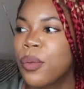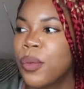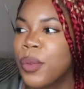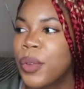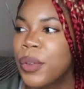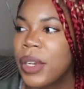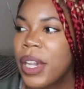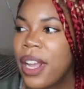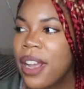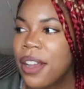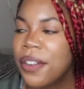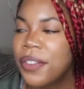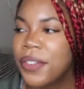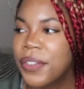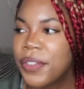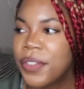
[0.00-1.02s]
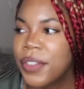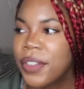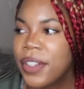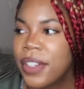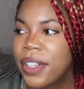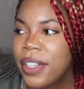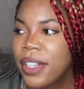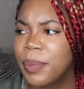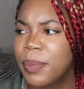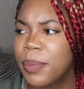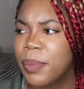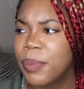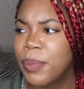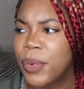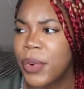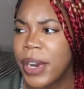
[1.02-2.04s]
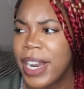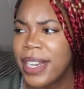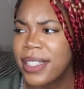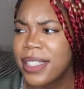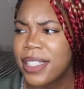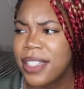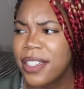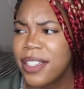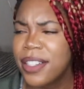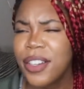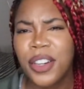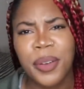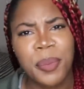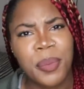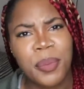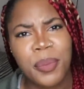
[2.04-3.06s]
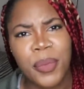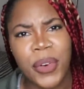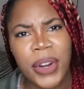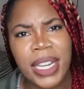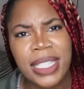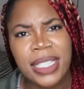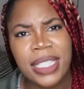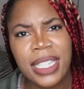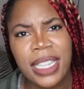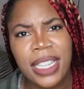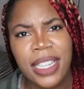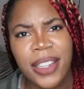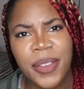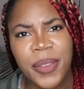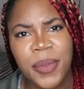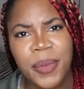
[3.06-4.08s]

Rudolph, Prancer, or Presley,